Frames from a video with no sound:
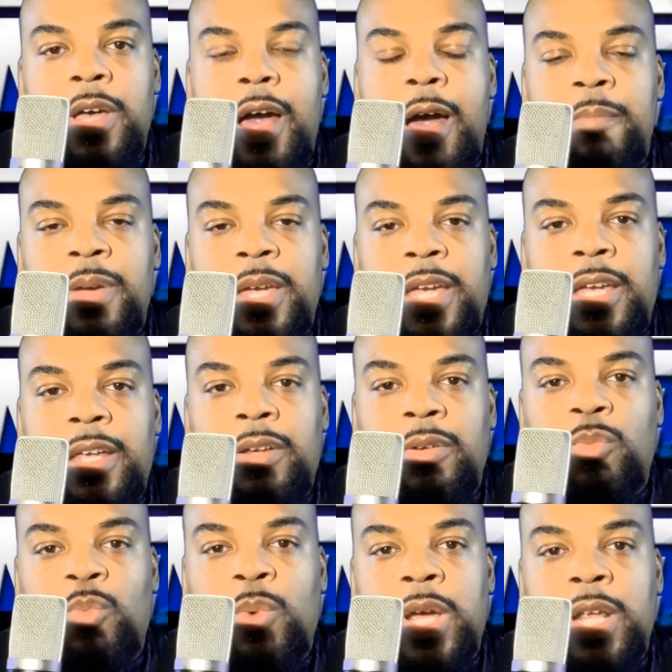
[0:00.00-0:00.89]
I
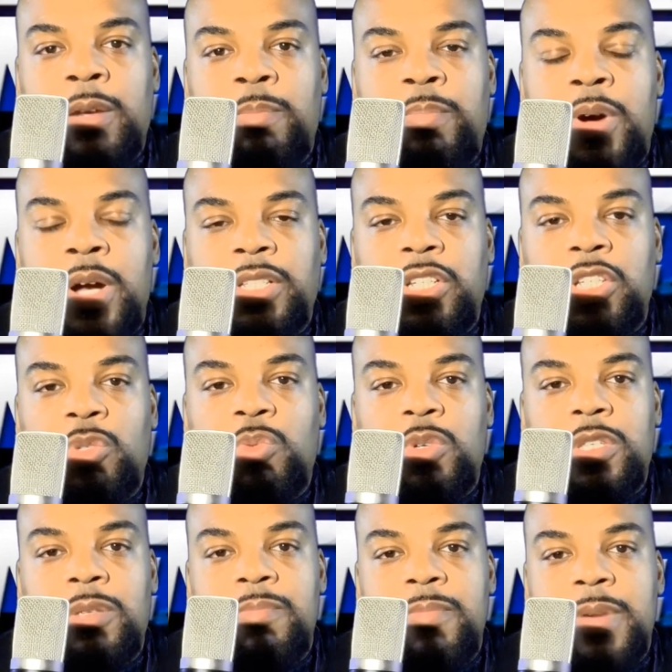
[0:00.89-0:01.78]
mean, when punches
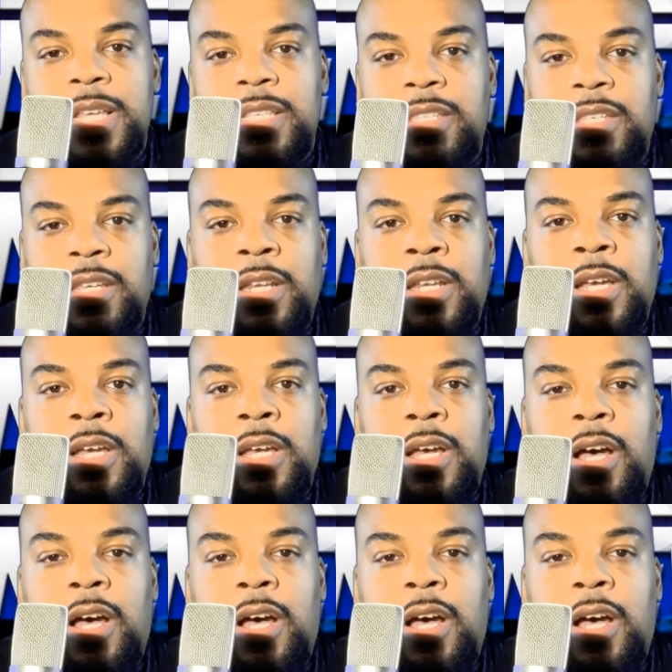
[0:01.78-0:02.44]
was missing,